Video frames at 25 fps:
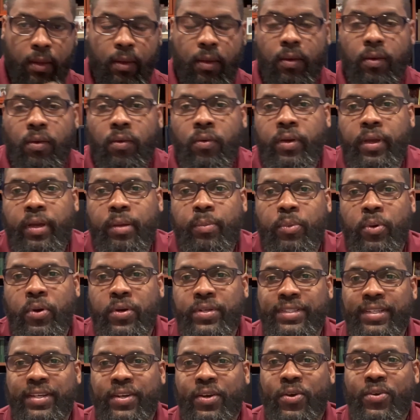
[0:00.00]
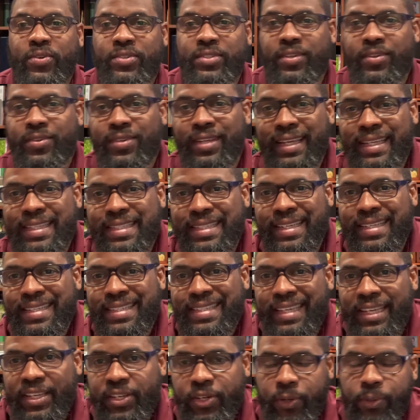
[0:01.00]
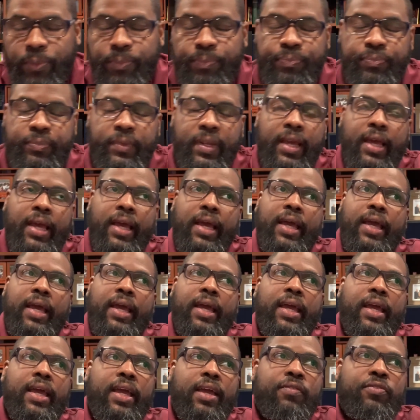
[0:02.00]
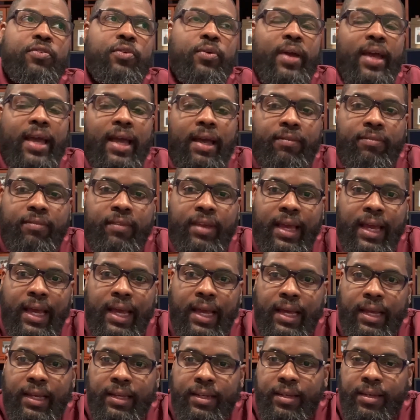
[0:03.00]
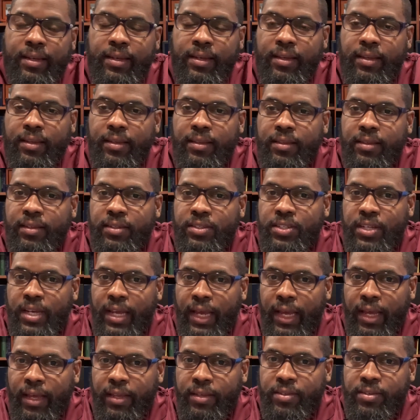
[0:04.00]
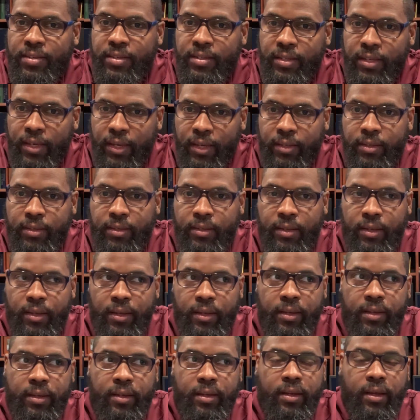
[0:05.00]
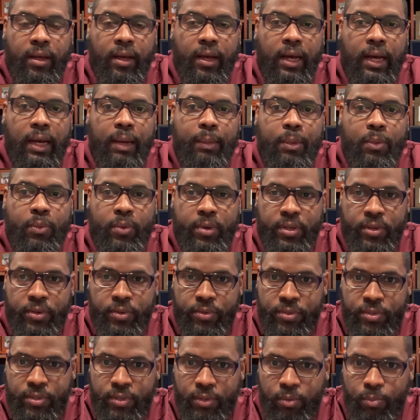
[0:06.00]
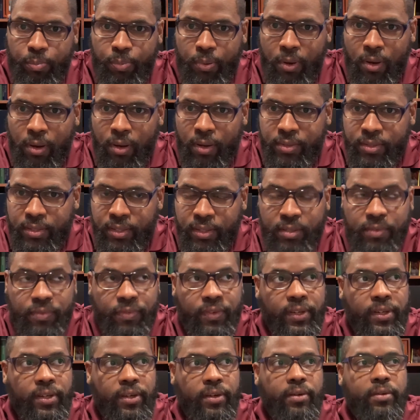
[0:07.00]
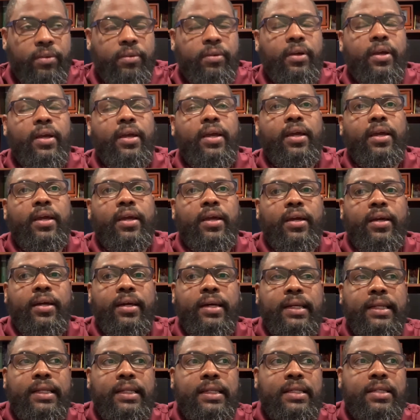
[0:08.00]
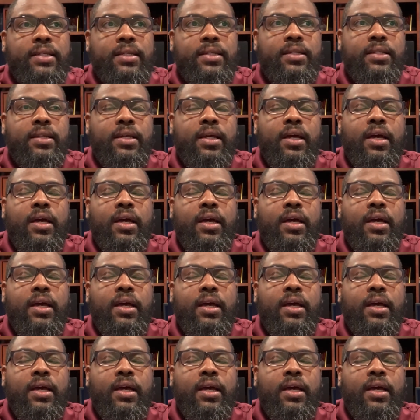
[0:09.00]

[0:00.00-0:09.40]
Okay, boys and girls, so let's continue. If you haven't had the chance yet, um, I want you to still pause this video and